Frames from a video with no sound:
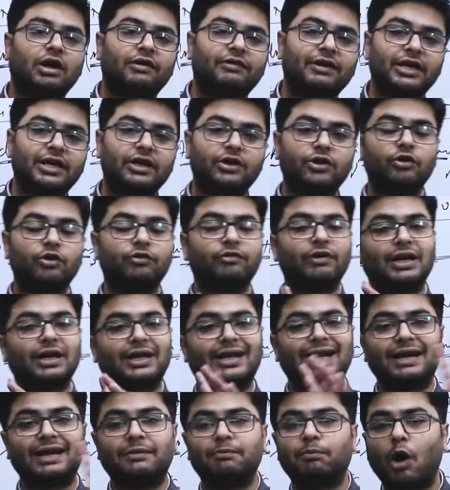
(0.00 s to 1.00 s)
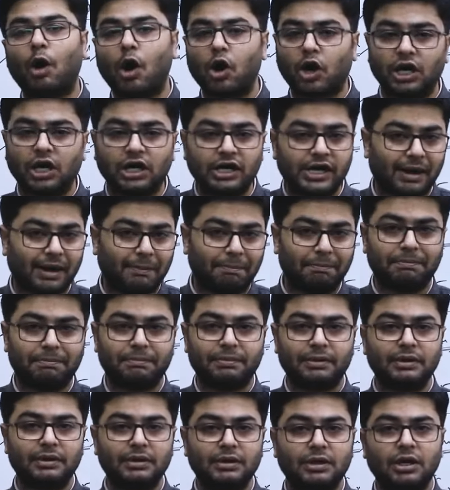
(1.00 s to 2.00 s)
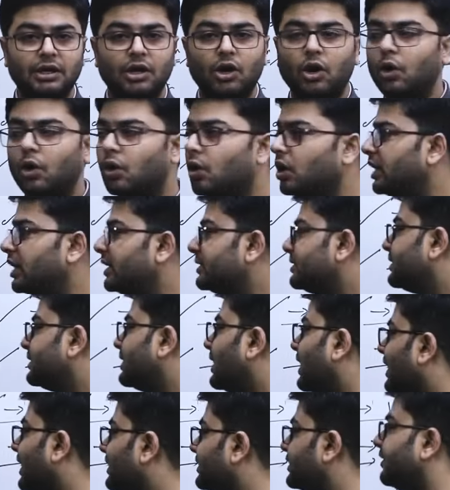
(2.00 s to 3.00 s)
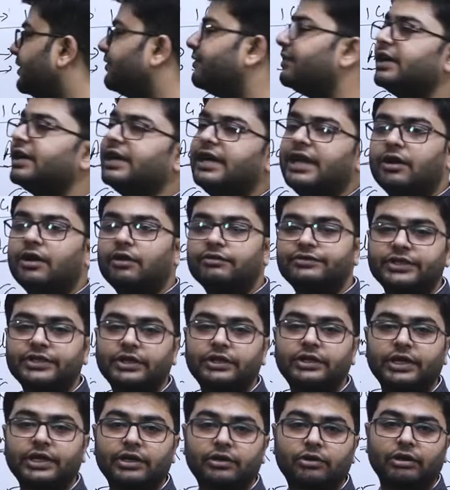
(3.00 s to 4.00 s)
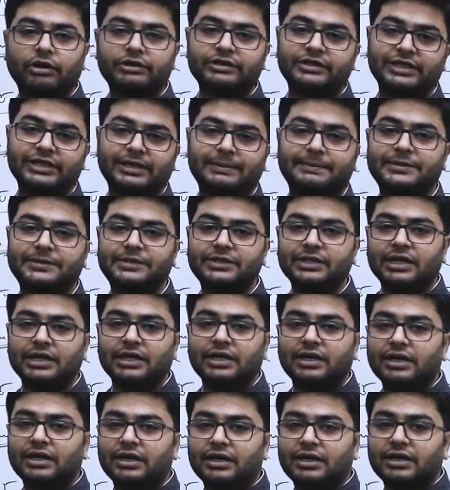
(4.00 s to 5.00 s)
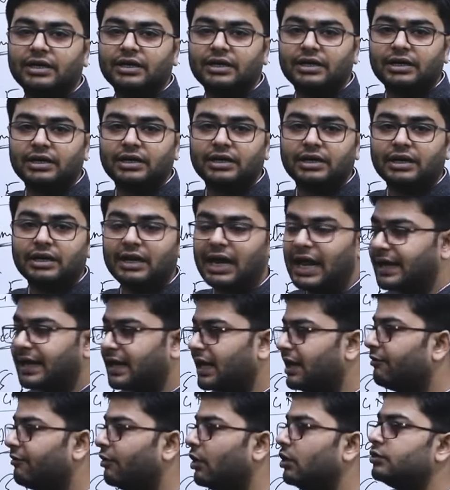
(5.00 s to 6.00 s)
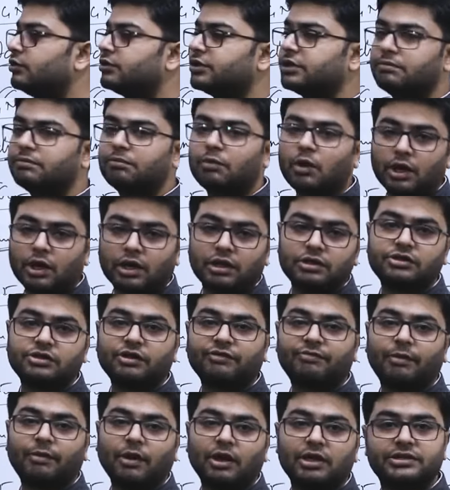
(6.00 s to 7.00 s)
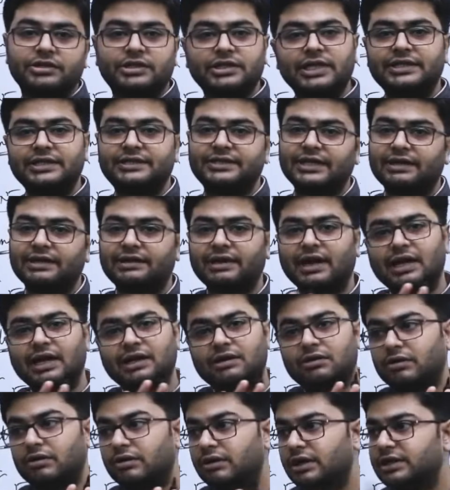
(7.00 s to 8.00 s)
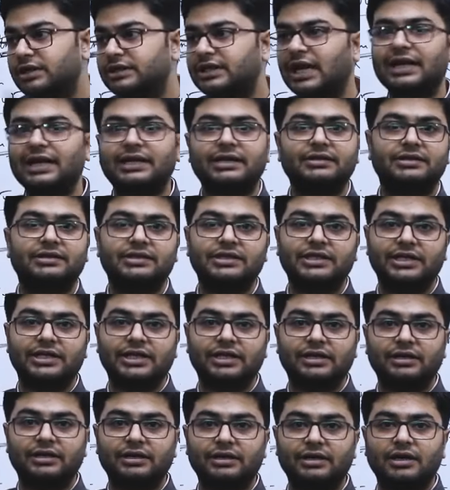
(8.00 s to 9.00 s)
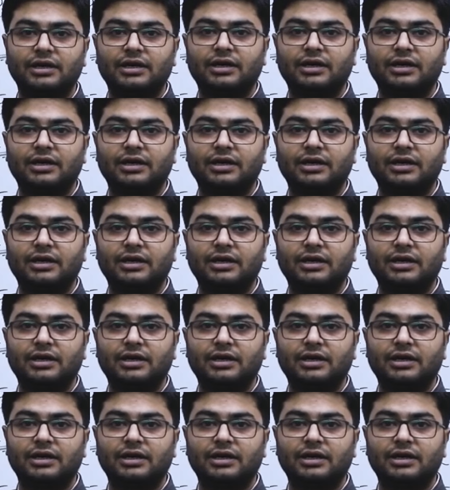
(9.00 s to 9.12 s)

cover. You will get boggled up. Only selective reading of certain concepts like evolution, models of policy, etc. Only that is needed.